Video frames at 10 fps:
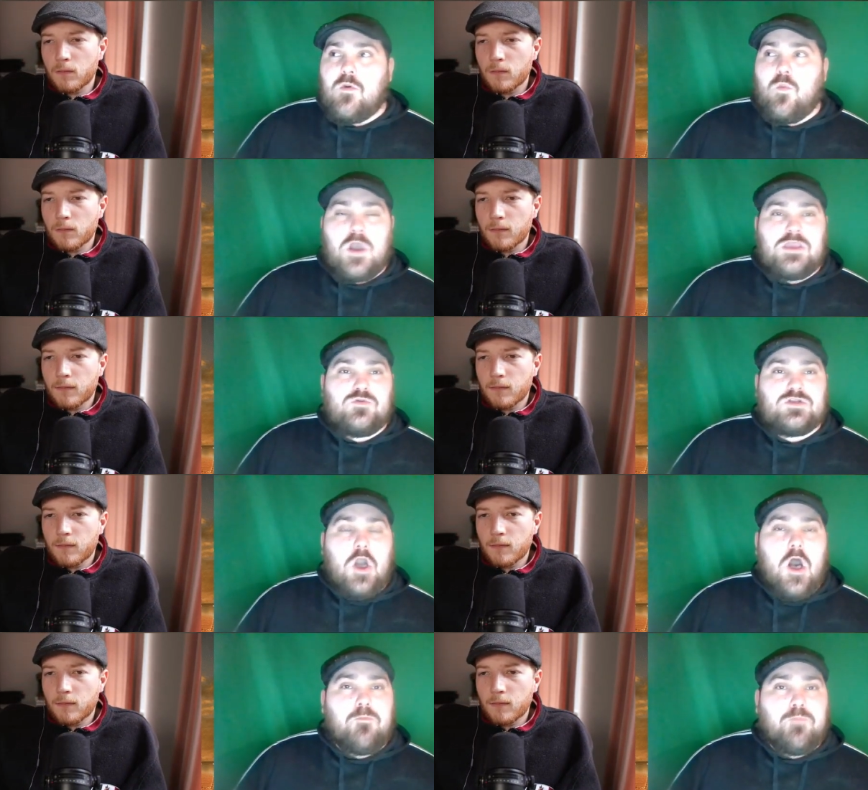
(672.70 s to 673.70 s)
Speaker 1: what you would
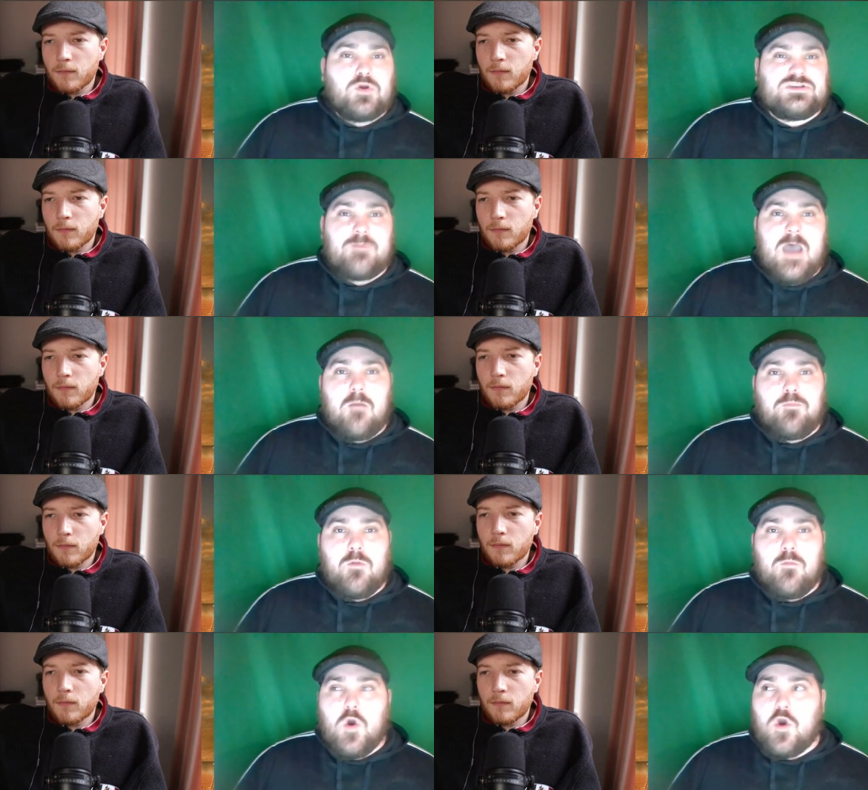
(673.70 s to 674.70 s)
call book smart but
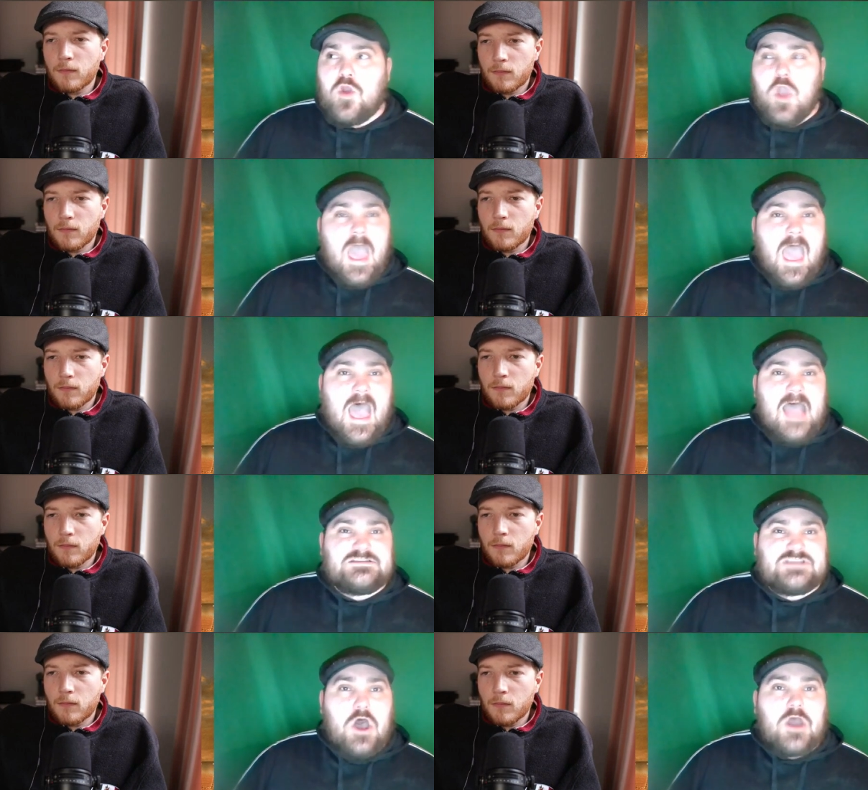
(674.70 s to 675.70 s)
more
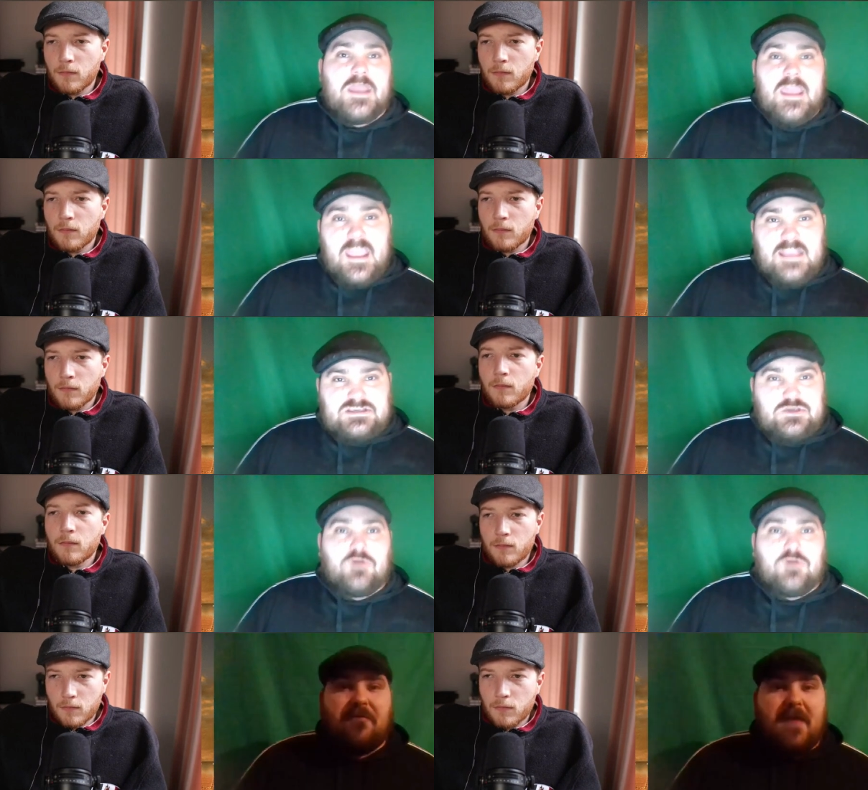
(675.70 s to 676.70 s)
hands-on it's good
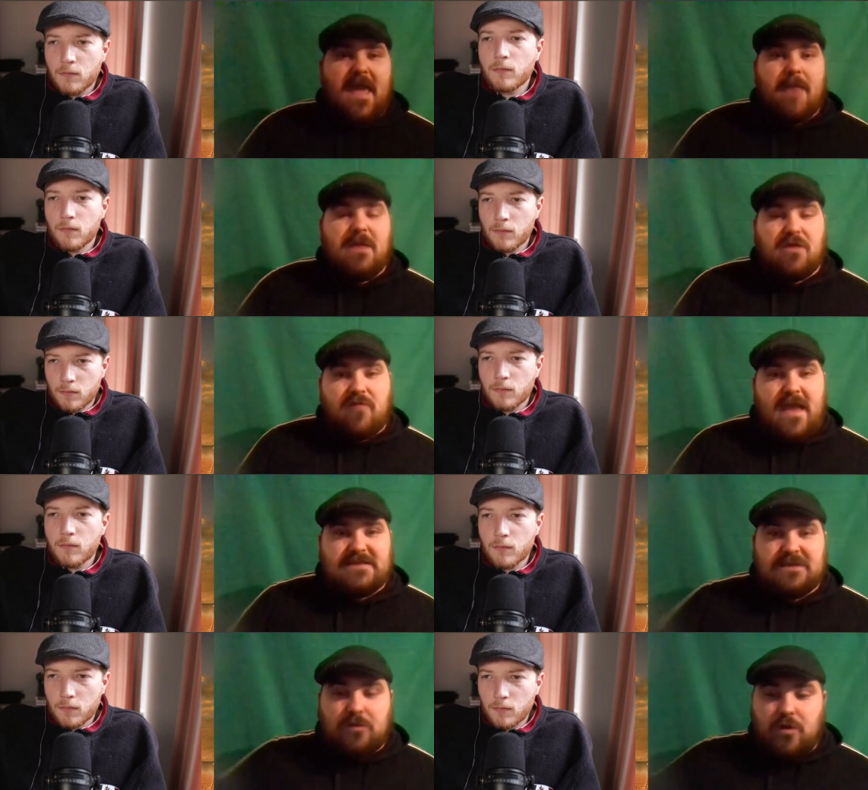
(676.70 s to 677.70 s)
for them it creates a
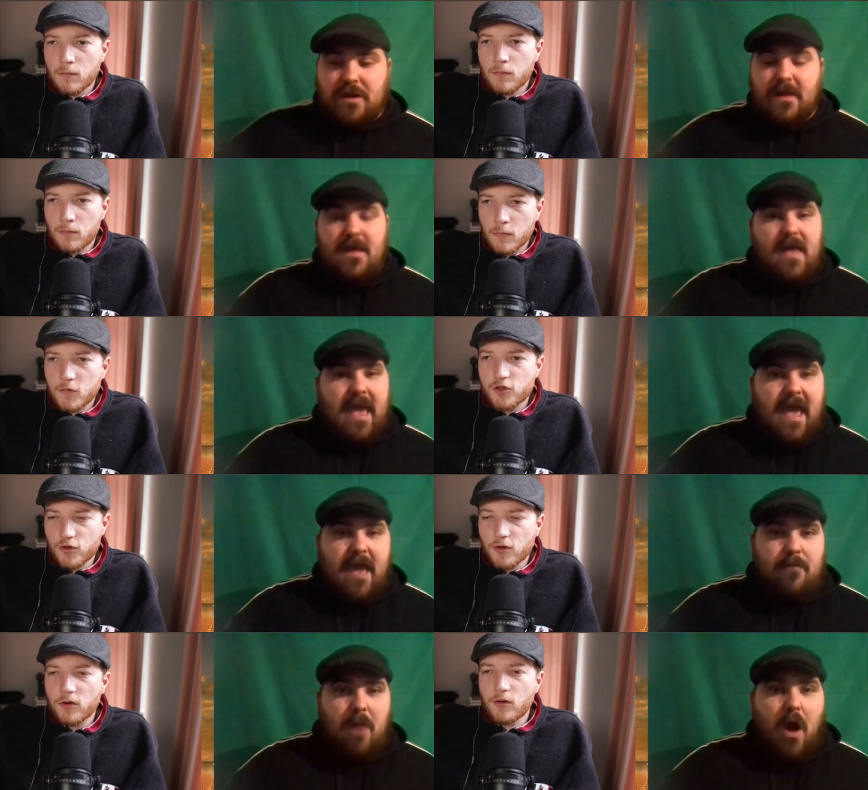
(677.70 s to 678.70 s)
good um,
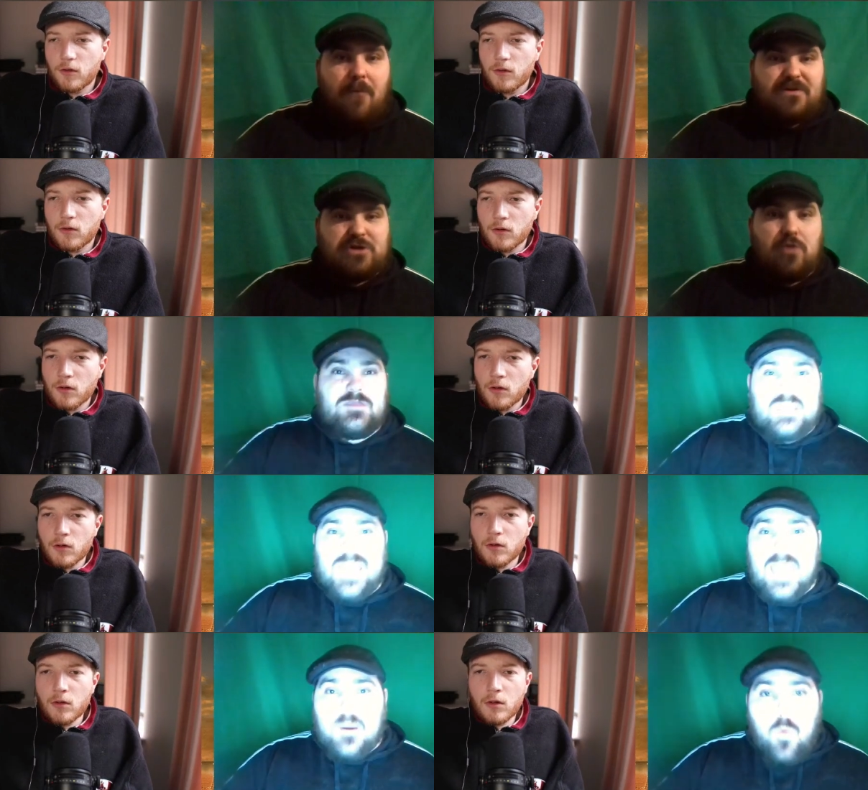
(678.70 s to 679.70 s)
sure. opportunity
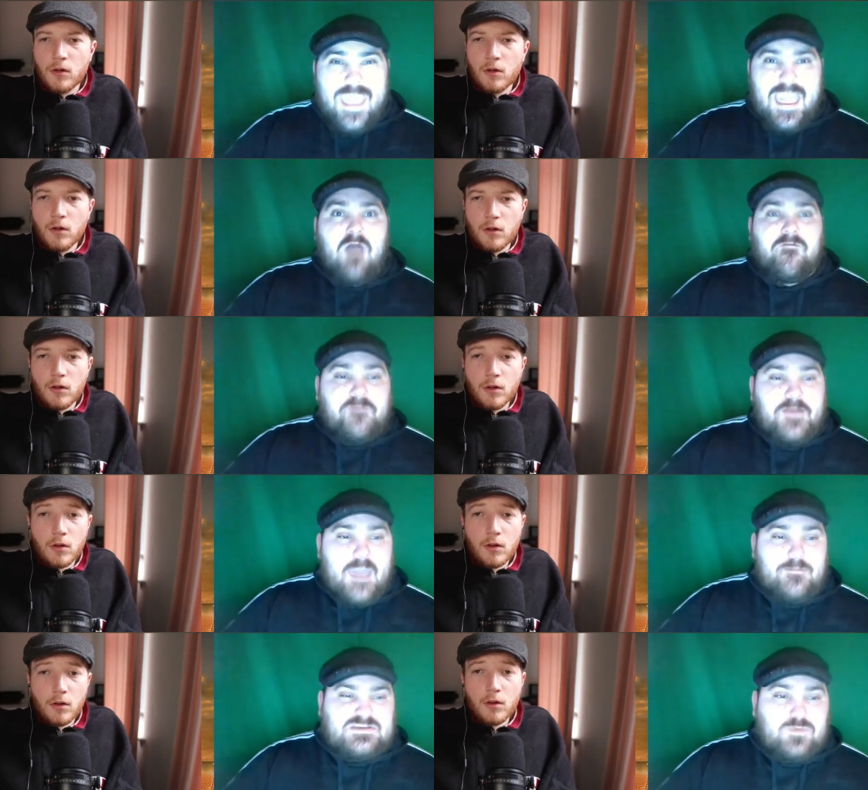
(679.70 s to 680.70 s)
and a way out for them
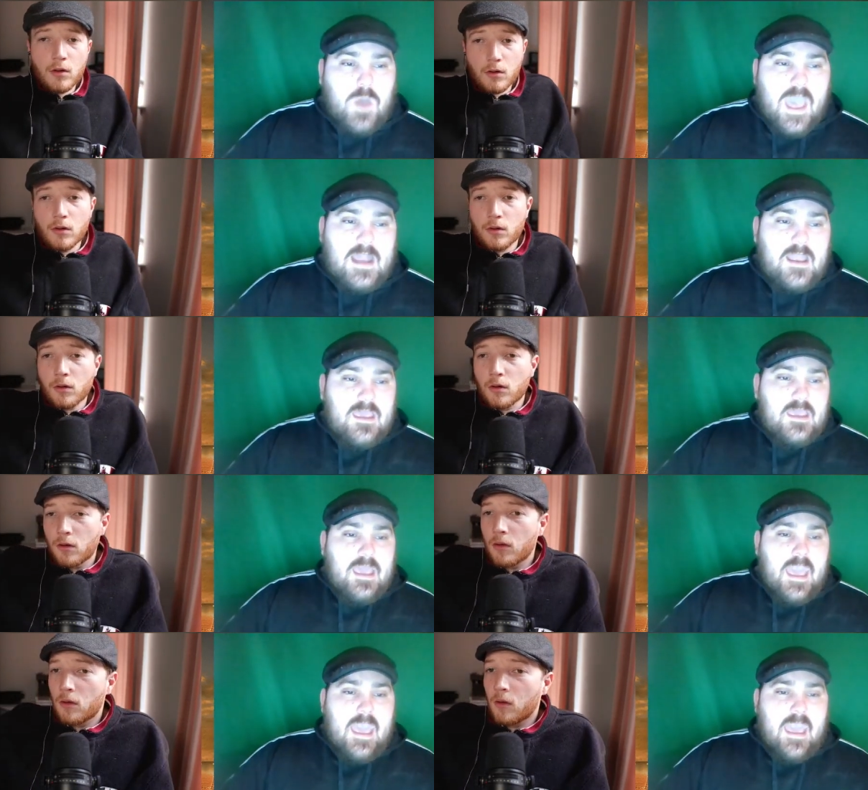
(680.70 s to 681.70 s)
as well
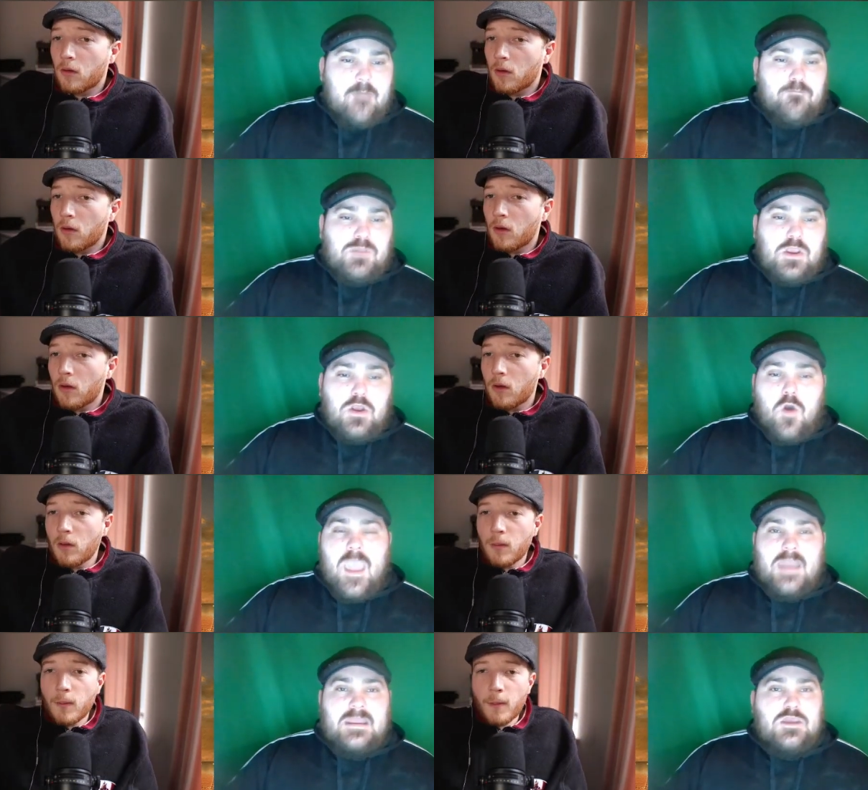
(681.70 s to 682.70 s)
um, you know
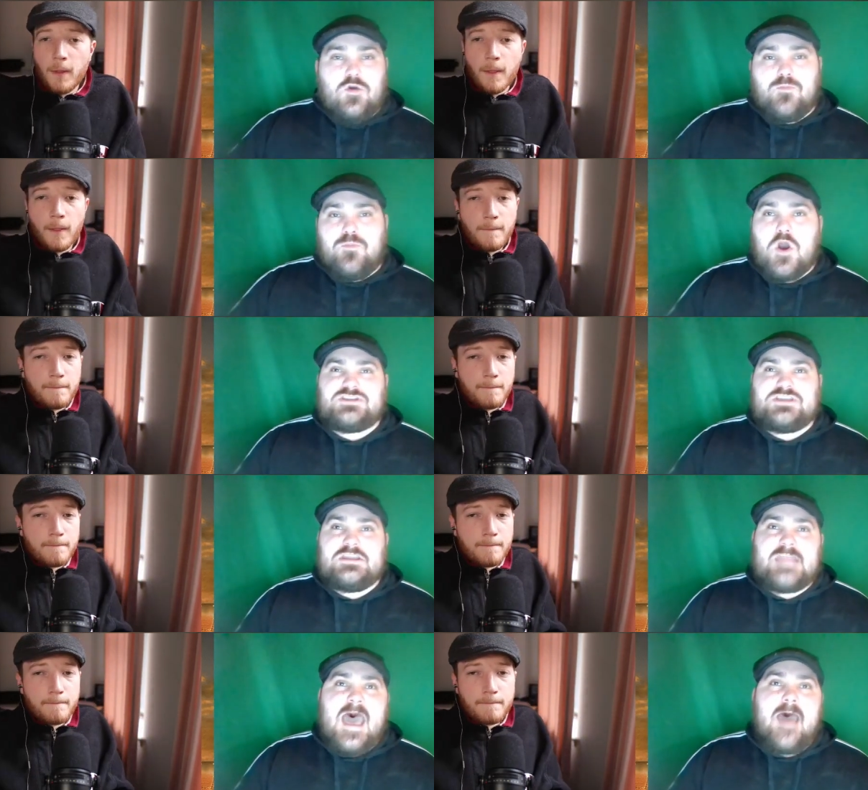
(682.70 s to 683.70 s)
any young person
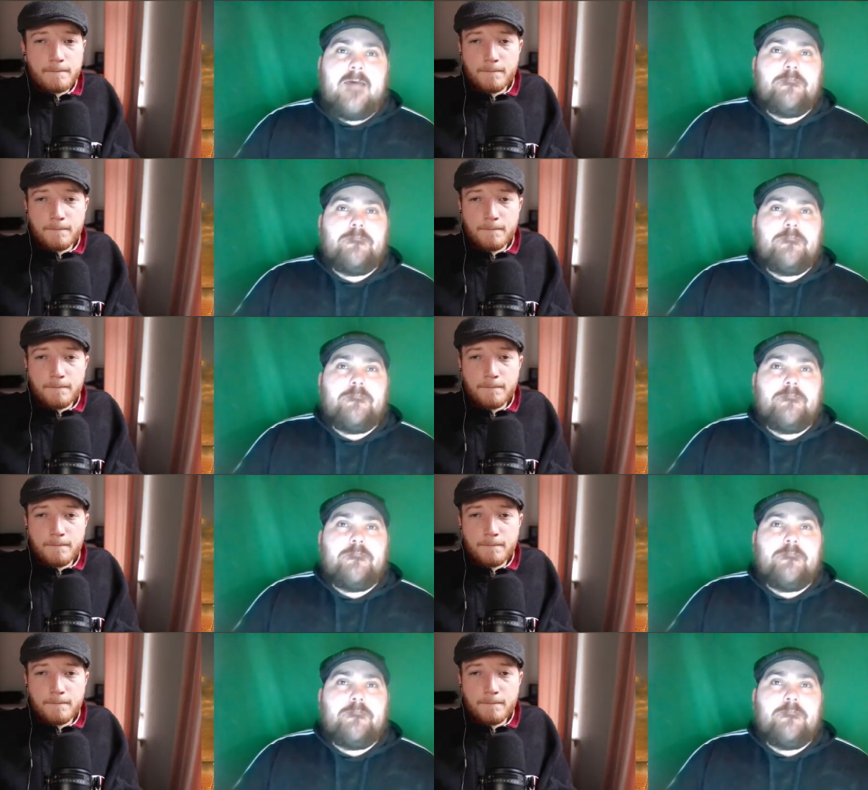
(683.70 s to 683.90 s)
that